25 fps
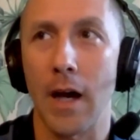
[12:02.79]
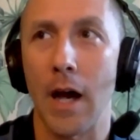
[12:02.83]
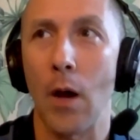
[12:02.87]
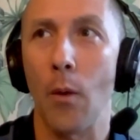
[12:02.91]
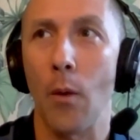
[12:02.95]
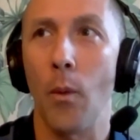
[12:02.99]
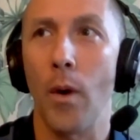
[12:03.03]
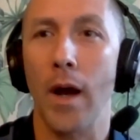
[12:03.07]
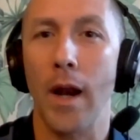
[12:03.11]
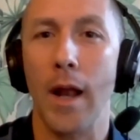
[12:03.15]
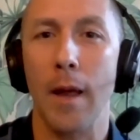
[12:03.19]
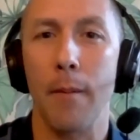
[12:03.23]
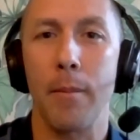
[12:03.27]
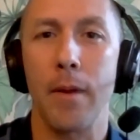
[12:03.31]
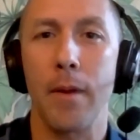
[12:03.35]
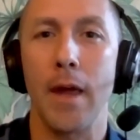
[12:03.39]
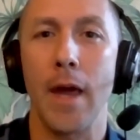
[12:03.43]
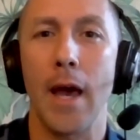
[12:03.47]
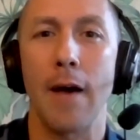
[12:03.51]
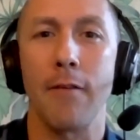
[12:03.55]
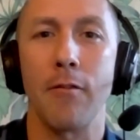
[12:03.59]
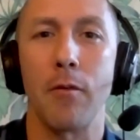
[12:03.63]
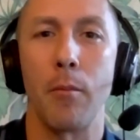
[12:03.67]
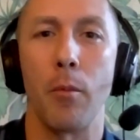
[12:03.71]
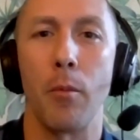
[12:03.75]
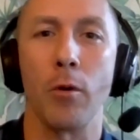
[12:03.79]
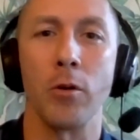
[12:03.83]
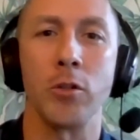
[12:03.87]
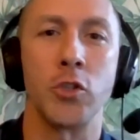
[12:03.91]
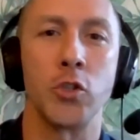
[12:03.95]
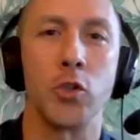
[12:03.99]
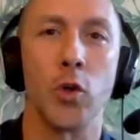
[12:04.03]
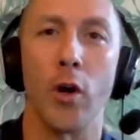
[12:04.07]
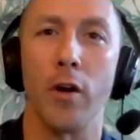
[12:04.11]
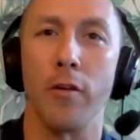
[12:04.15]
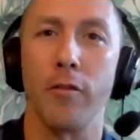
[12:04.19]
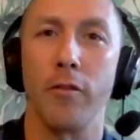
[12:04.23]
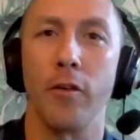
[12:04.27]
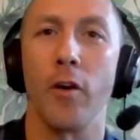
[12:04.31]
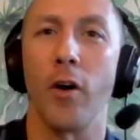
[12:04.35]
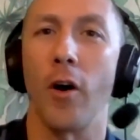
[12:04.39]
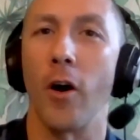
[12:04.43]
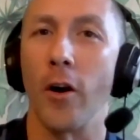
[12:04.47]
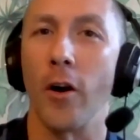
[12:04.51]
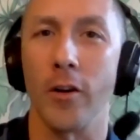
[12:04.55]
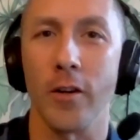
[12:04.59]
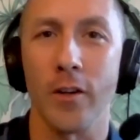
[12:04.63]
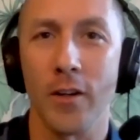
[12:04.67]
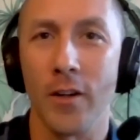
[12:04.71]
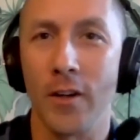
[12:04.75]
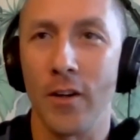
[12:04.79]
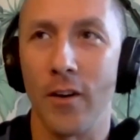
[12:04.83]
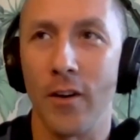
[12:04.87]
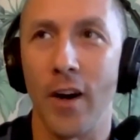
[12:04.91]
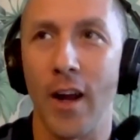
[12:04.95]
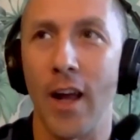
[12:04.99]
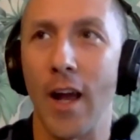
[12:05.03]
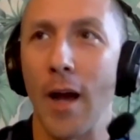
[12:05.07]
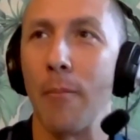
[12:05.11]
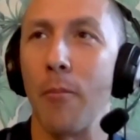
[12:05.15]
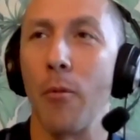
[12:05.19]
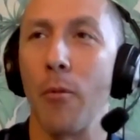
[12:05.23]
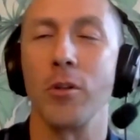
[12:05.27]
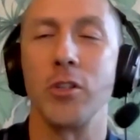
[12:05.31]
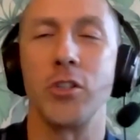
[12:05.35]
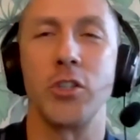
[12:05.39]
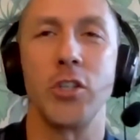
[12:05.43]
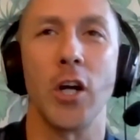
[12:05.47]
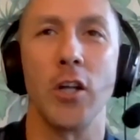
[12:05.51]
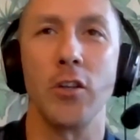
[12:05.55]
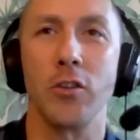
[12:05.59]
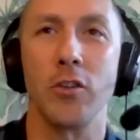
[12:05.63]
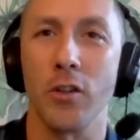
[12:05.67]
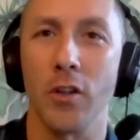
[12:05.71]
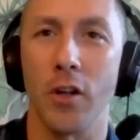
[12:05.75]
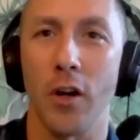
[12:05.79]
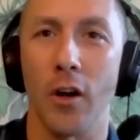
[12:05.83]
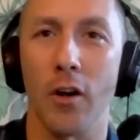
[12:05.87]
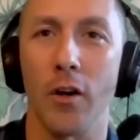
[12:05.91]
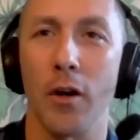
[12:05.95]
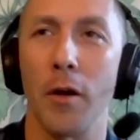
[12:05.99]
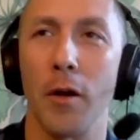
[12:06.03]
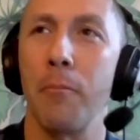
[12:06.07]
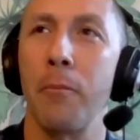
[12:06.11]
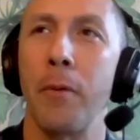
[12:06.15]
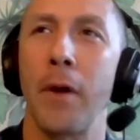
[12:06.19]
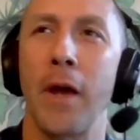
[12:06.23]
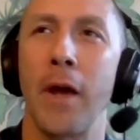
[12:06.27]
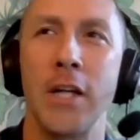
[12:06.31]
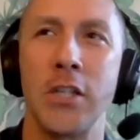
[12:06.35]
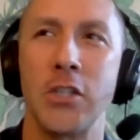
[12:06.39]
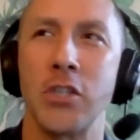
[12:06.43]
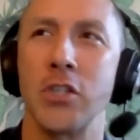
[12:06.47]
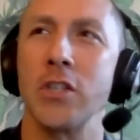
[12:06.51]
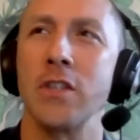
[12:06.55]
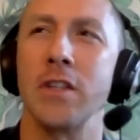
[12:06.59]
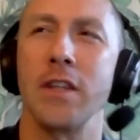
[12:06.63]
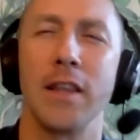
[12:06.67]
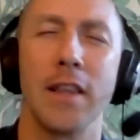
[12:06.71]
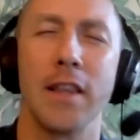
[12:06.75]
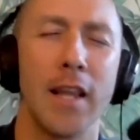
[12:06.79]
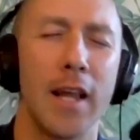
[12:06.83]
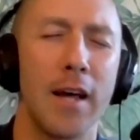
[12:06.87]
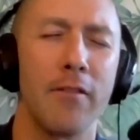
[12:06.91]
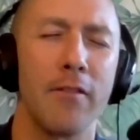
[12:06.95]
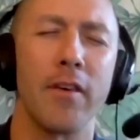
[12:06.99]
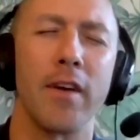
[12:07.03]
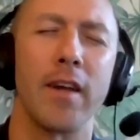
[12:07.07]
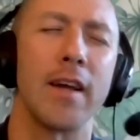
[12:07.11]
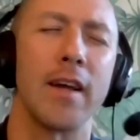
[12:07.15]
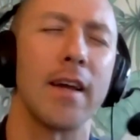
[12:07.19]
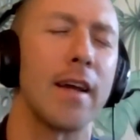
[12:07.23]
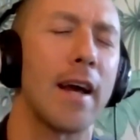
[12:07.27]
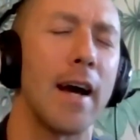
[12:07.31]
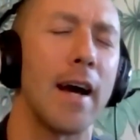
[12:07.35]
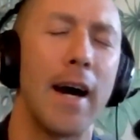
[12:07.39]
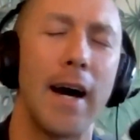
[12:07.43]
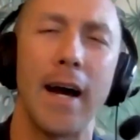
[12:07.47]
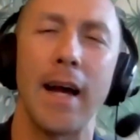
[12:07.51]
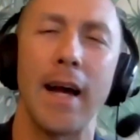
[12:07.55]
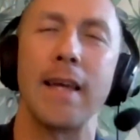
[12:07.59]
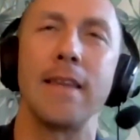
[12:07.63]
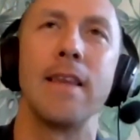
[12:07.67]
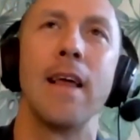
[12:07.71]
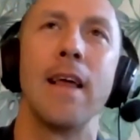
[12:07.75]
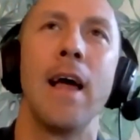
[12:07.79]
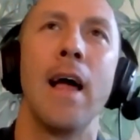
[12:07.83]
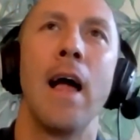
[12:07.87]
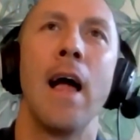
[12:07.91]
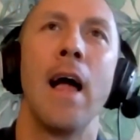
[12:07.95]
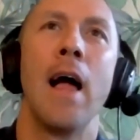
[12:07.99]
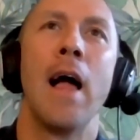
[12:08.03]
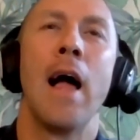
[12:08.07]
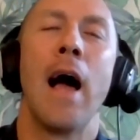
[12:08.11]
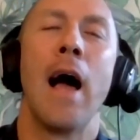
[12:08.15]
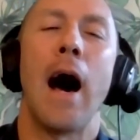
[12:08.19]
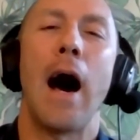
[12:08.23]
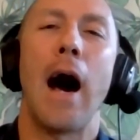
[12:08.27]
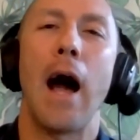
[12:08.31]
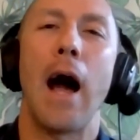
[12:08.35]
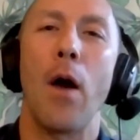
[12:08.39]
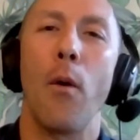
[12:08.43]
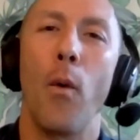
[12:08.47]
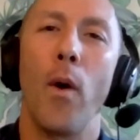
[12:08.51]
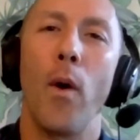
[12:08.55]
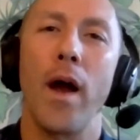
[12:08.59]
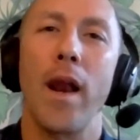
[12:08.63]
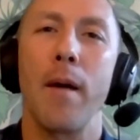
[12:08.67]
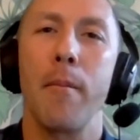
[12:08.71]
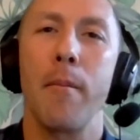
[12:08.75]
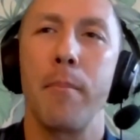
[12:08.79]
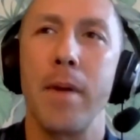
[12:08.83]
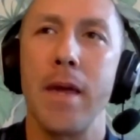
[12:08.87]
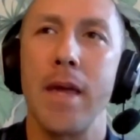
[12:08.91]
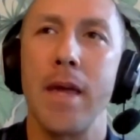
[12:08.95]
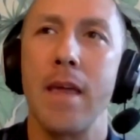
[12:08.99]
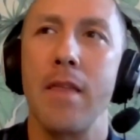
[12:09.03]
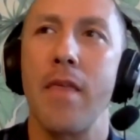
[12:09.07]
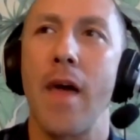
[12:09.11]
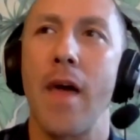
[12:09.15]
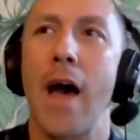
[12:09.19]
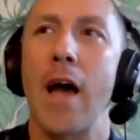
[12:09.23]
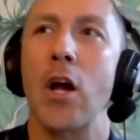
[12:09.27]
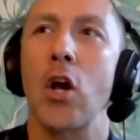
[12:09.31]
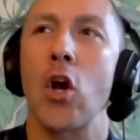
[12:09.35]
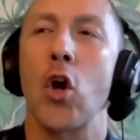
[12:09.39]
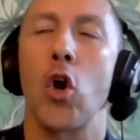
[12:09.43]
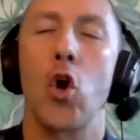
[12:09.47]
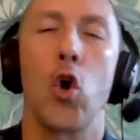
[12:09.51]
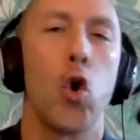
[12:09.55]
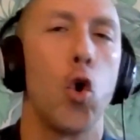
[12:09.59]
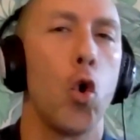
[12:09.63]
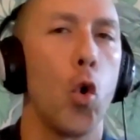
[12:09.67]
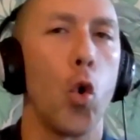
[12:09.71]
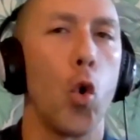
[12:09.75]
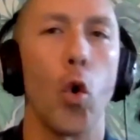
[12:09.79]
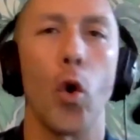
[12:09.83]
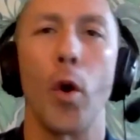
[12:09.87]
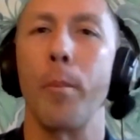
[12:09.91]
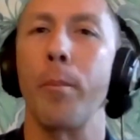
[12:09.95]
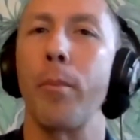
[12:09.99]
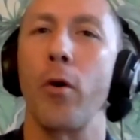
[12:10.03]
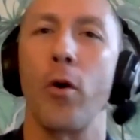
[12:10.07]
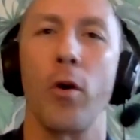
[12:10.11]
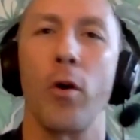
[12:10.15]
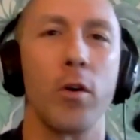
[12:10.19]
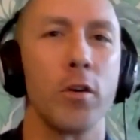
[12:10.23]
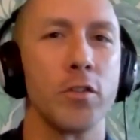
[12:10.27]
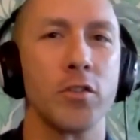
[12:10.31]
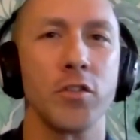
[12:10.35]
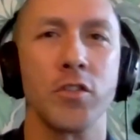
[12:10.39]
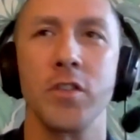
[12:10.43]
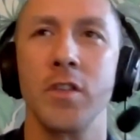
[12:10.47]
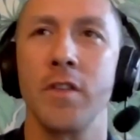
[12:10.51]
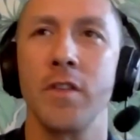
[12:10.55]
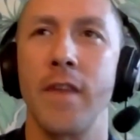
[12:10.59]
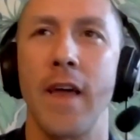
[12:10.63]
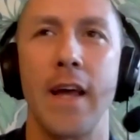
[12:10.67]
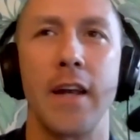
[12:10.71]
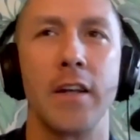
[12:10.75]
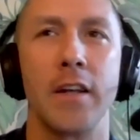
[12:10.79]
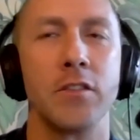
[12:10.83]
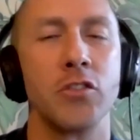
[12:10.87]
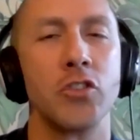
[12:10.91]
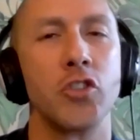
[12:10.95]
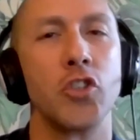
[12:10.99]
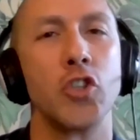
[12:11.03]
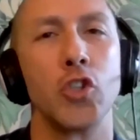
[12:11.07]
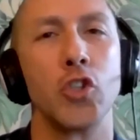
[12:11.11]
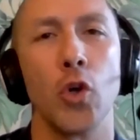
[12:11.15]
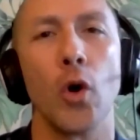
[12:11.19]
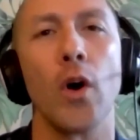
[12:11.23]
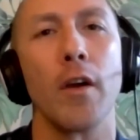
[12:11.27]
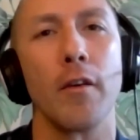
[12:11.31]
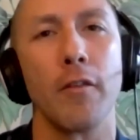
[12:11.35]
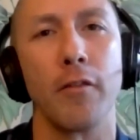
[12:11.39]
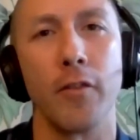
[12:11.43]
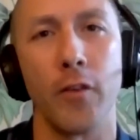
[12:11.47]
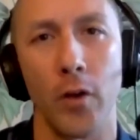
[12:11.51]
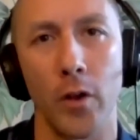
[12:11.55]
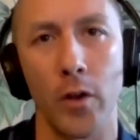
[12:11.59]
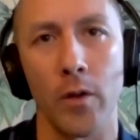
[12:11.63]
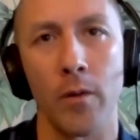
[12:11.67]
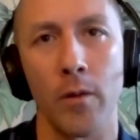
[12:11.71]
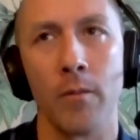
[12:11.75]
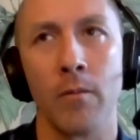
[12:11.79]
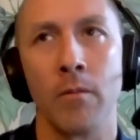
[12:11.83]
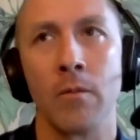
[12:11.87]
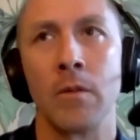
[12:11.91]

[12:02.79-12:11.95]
I want to have a more joyful heart, right? A more gentle heart, patient, loving, kind. I want to be that core person that is joyful.